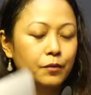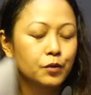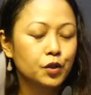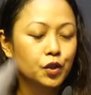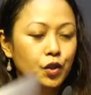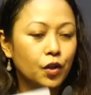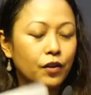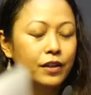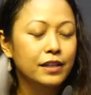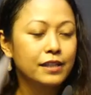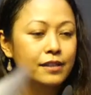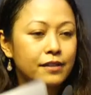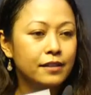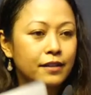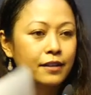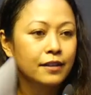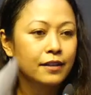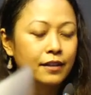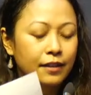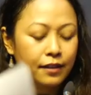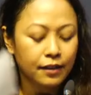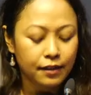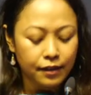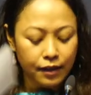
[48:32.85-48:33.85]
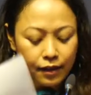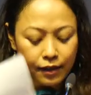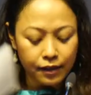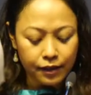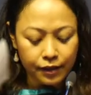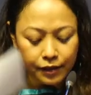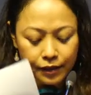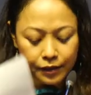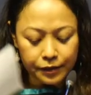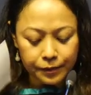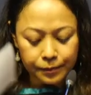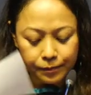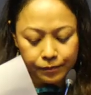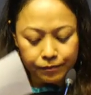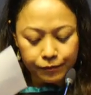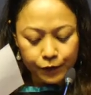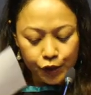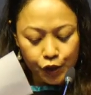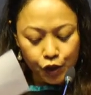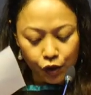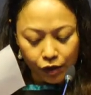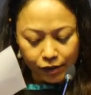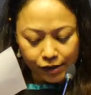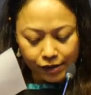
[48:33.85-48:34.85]
choice a
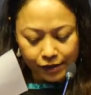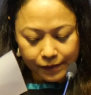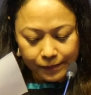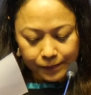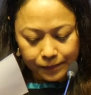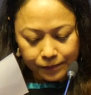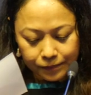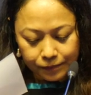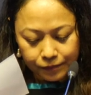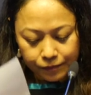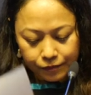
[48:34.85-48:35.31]
shot.